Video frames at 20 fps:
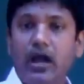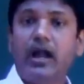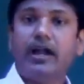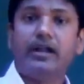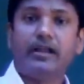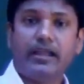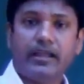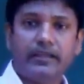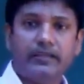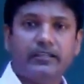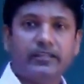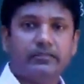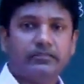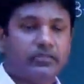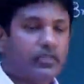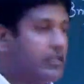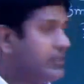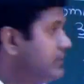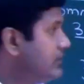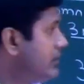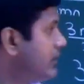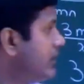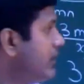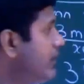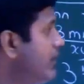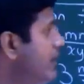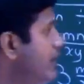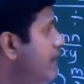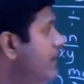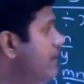unlike terms. It's
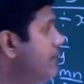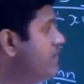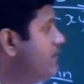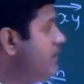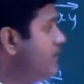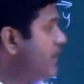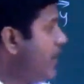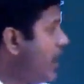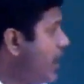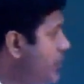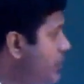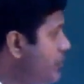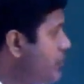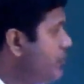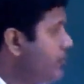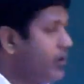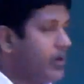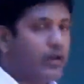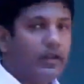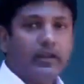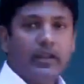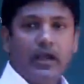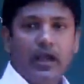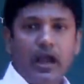the unknown,